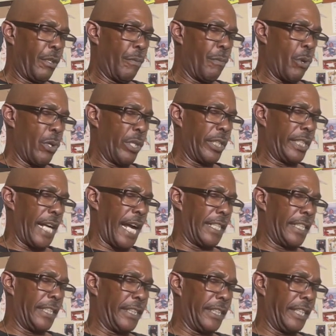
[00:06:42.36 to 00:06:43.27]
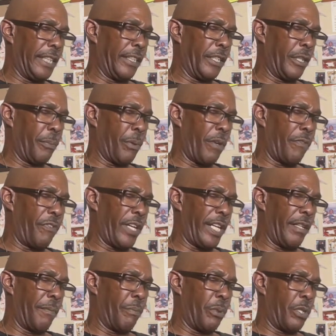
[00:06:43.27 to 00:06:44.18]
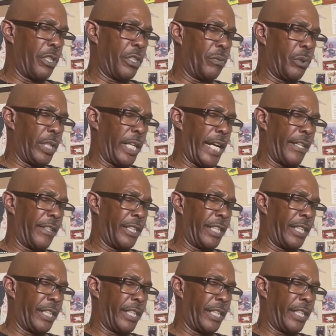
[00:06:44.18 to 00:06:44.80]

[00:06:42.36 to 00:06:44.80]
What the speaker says: More astonishing, their prophetic books were later